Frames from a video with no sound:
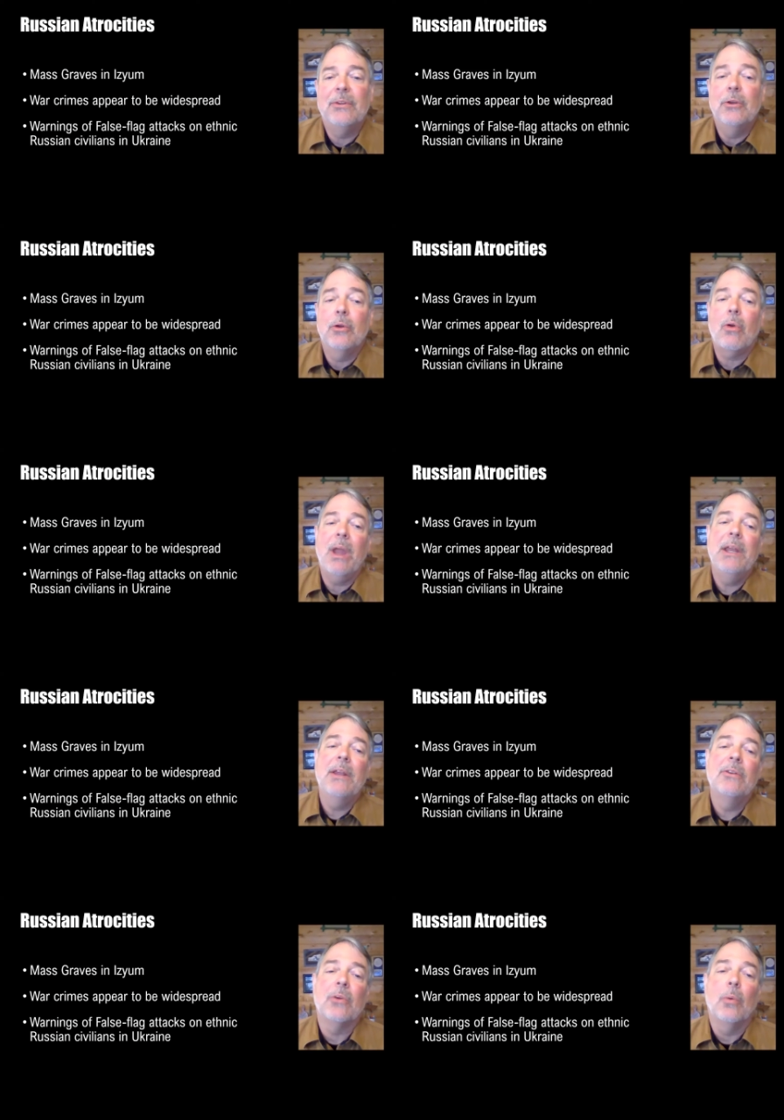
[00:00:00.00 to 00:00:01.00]
the
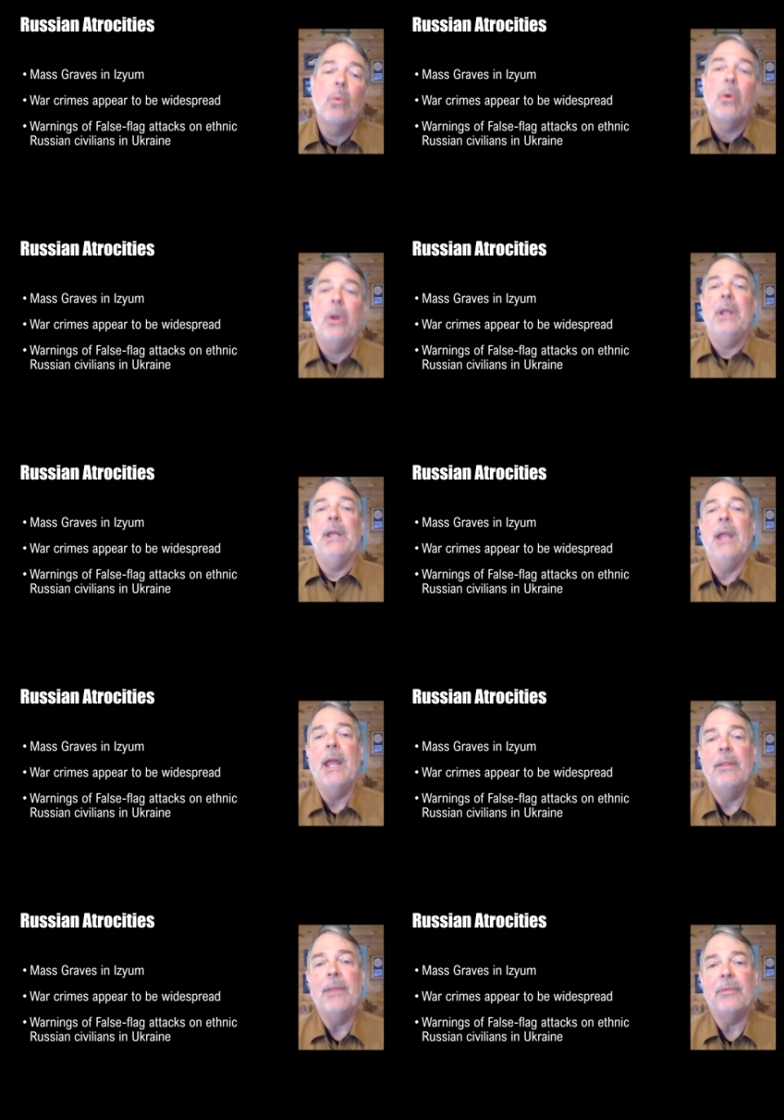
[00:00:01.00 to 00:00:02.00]
Ukrainians are warning
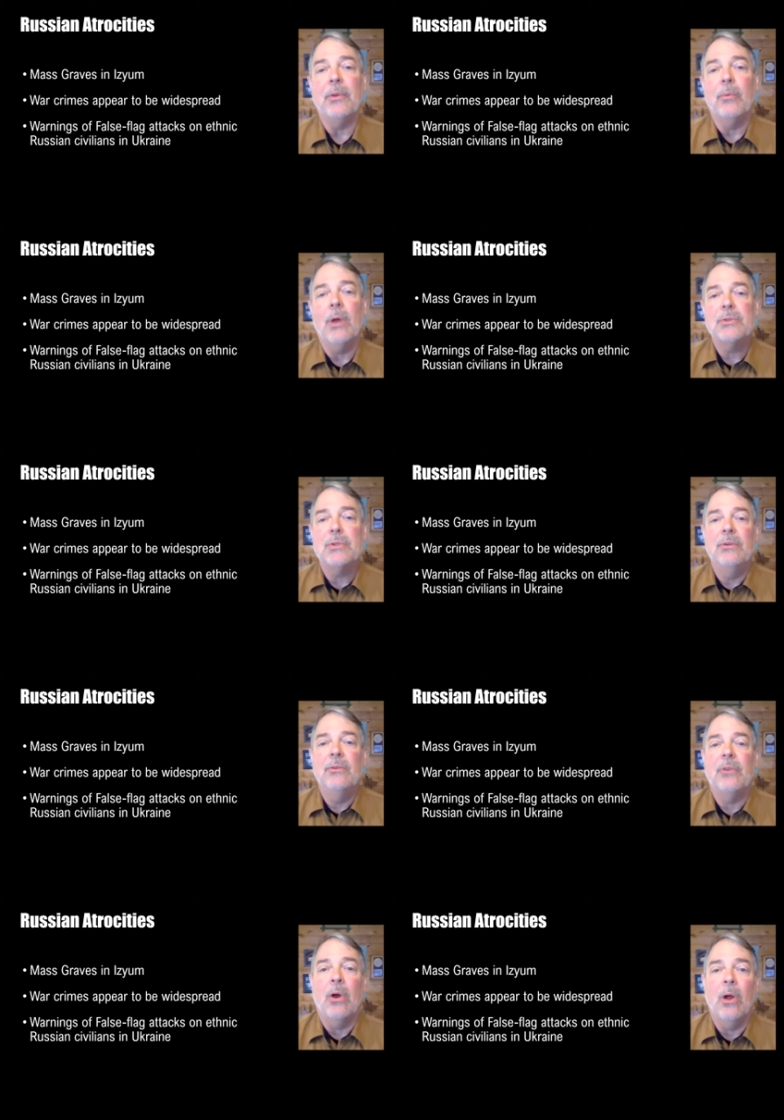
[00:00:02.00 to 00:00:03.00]
that the
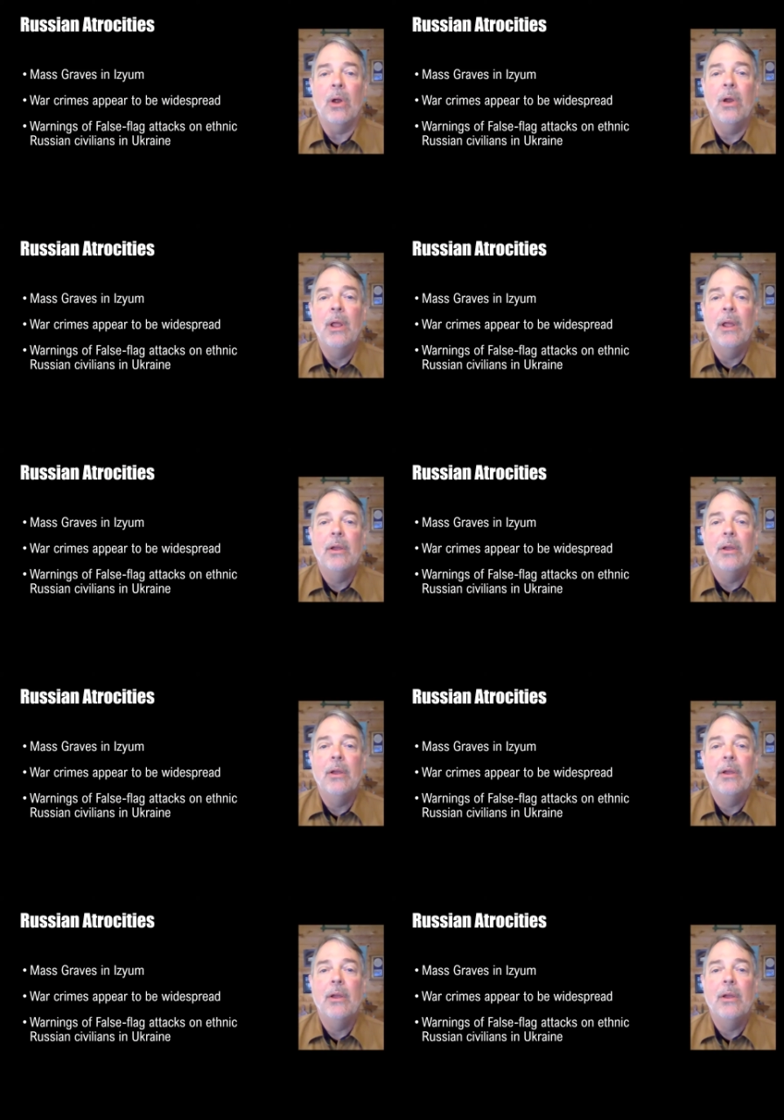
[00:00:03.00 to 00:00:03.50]
Russians are